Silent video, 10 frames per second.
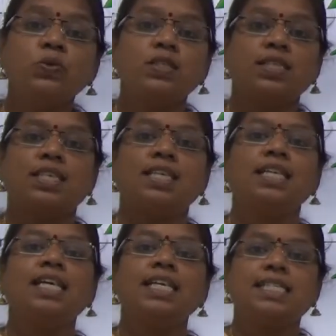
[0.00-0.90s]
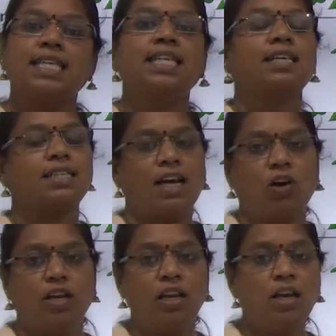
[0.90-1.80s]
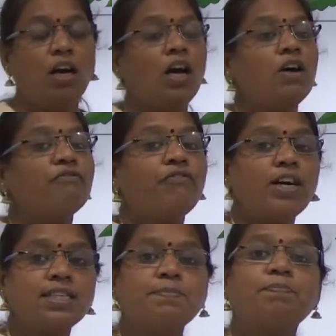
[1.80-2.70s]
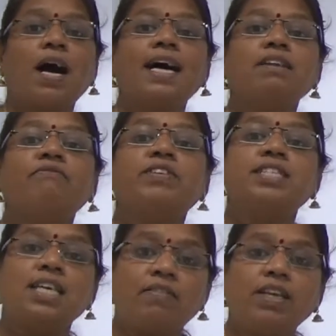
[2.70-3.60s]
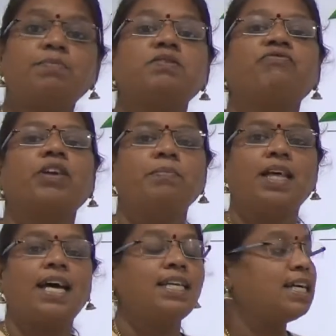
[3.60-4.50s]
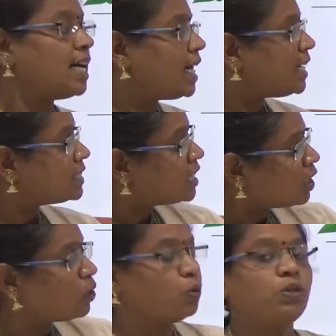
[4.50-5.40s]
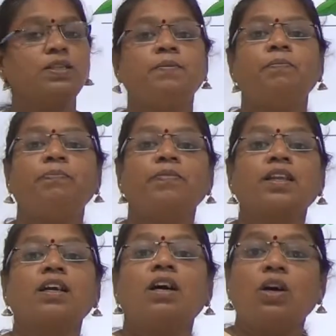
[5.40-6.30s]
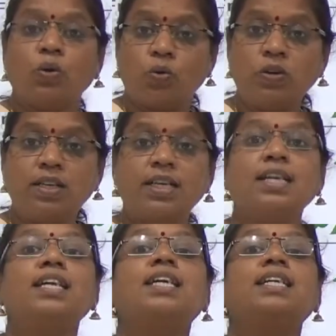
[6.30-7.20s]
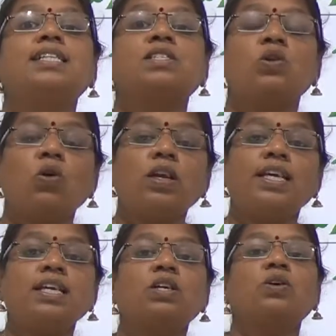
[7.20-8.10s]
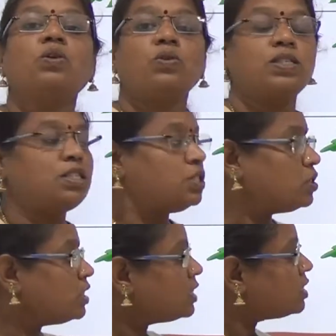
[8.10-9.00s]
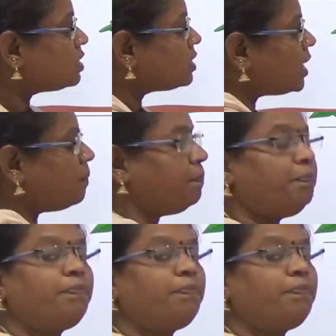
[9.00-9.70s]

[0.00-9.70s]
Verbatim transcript: seed inside the soil, first part which develops from that is the root. Root slowly grows into stem.